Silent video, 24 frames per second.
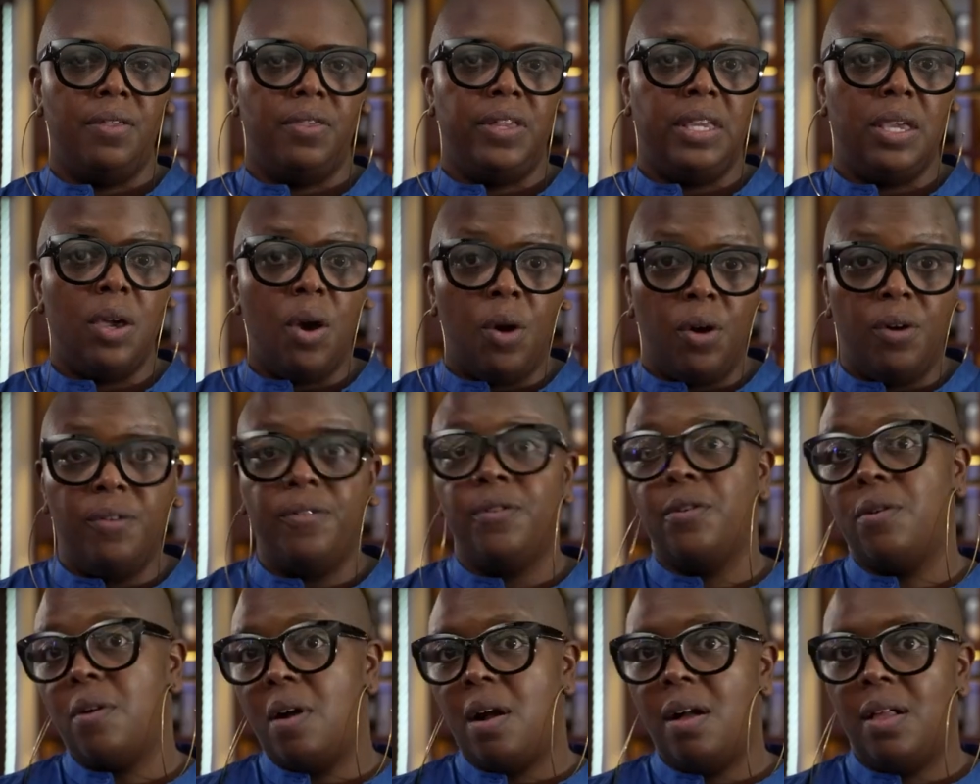the
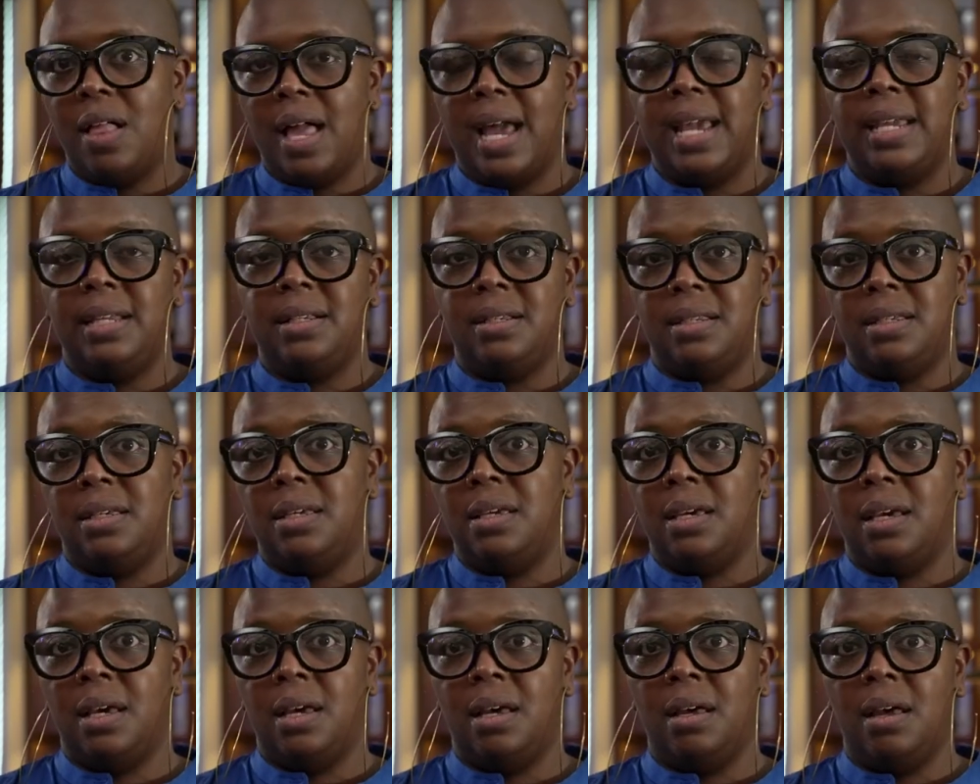overall
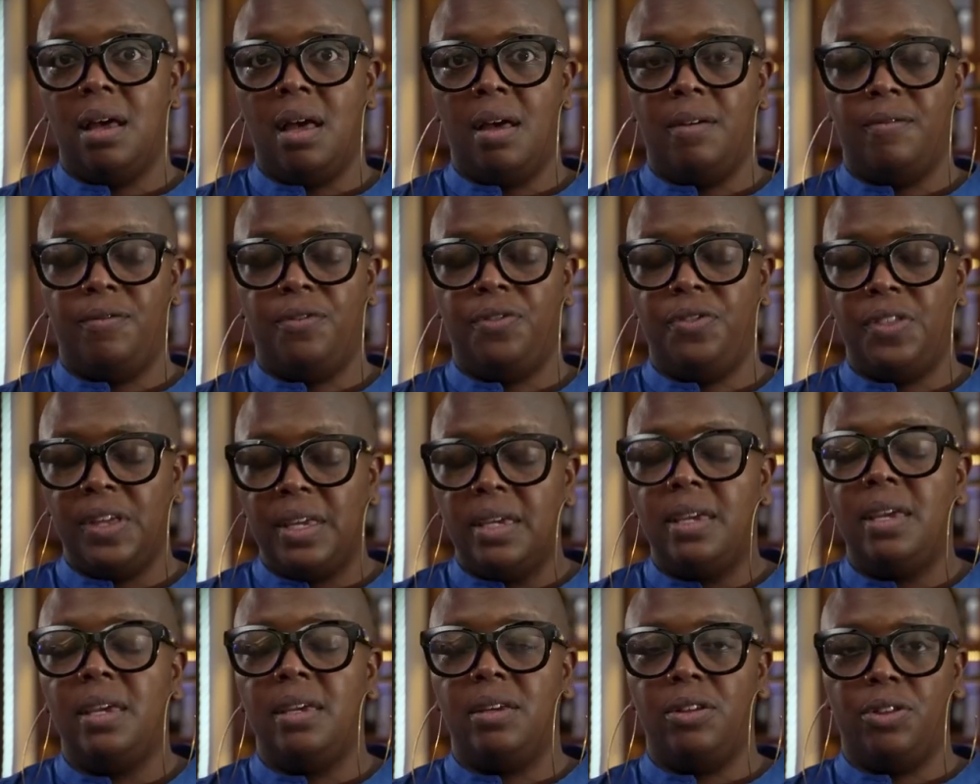idea of
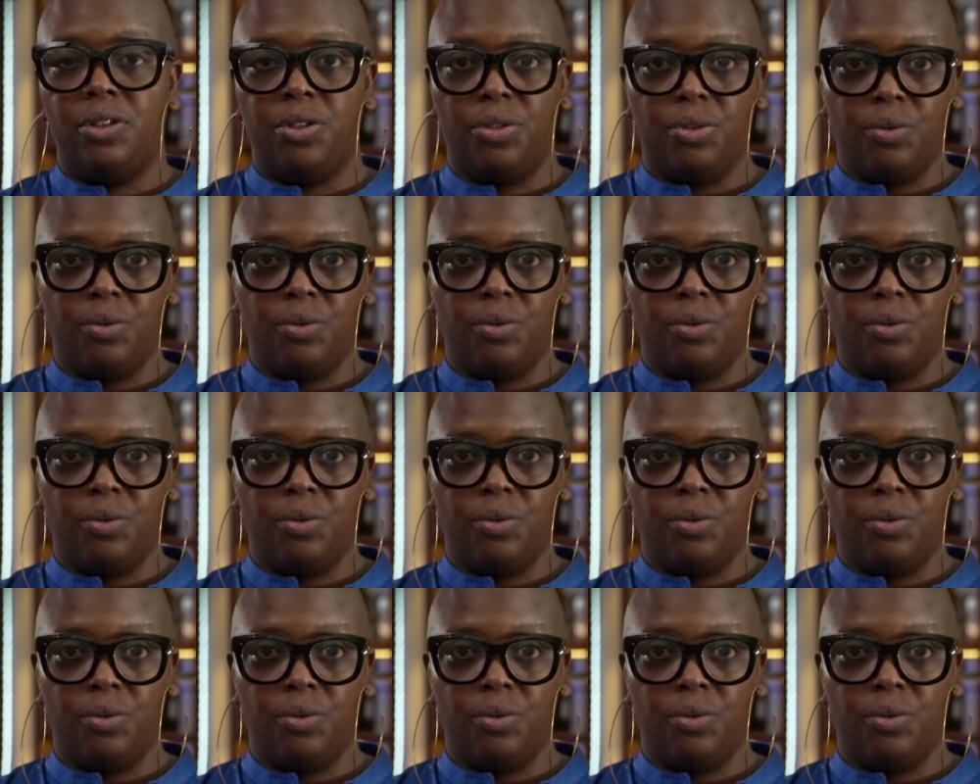thinking